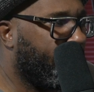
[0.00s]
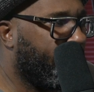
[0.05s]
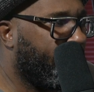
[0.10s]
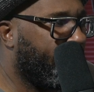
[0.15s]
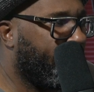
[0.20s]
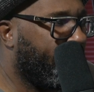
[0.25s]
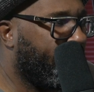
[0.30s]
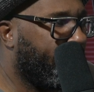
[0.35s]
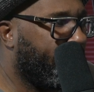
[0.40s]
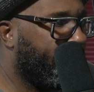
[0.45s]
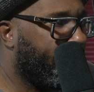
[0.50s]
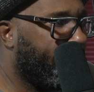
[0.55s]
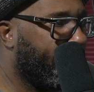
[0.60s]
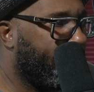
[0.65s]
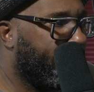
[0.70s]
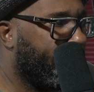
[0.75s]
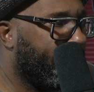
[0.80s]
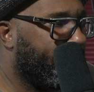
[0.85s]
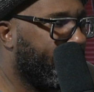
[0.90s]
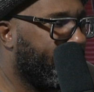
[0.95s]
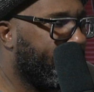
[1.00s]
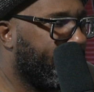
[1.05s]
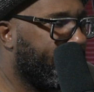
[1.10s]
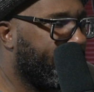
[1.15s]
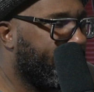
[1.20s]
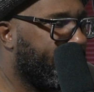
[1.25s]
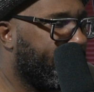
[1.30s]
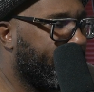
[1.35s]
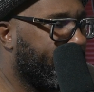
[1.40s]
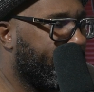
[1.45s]

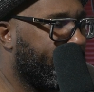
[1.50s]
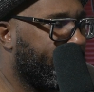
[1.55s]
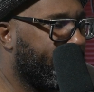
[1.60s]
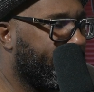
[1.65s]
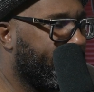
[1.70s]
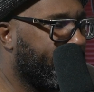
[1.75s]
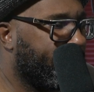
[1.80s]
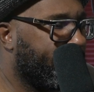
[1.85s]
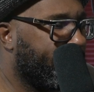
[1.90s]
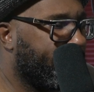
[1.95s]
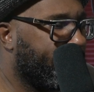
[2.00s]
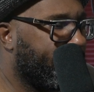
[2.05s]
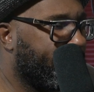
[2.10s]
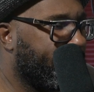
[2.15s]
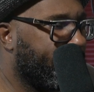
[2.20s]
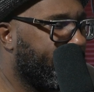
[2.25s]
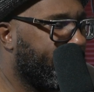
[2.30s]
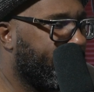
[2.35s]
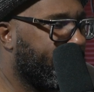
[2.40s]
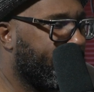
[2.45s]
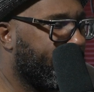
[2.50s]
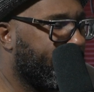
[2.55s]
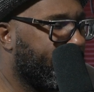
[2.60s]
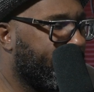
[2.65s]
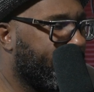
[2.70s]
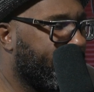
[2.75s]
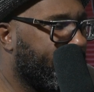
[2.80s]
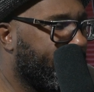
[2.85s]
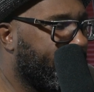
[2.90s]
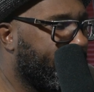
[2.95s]

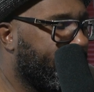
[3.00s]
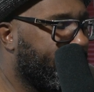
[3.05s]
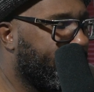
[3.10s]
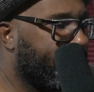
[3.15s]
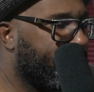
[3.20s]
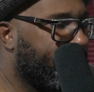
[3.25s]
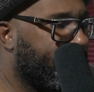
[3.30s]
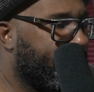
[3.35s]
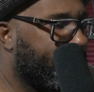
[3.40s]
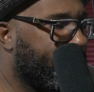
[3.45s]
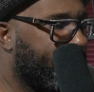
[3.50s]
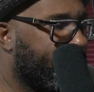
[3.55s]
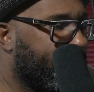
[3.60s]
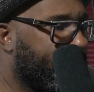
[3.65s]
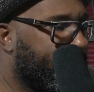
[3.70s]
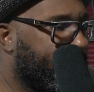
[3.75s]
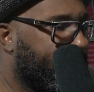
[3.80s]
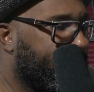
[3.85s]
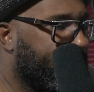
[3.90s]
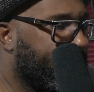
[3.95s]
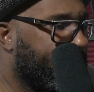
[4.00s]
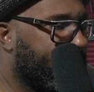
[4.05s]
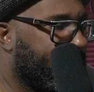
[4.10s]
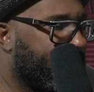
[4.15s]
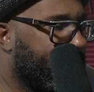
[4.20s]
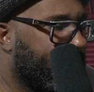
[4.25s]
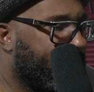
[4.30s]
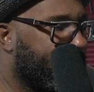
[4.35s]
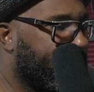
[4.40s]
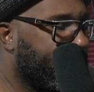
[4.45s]

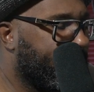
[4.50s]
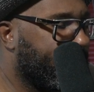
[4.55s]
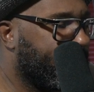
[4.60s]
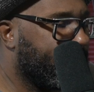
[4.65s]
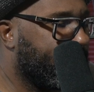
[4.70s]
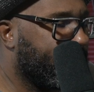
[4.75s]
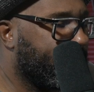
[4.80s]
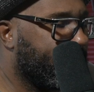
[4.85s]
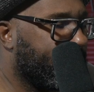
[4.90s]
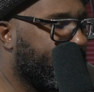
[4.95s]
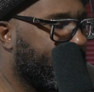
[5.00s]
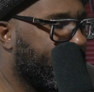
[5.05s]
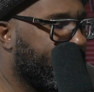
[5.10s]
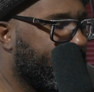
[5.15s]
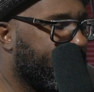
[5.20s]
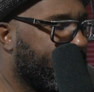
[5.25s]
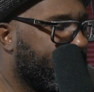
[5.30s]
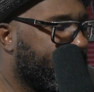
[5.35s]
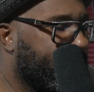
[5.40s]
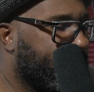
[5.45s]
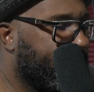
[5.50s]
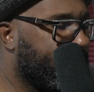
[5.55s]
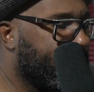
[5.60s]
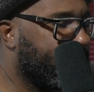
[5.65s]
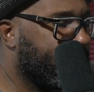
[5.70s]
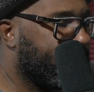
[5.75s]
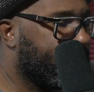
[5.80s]
(not speaking)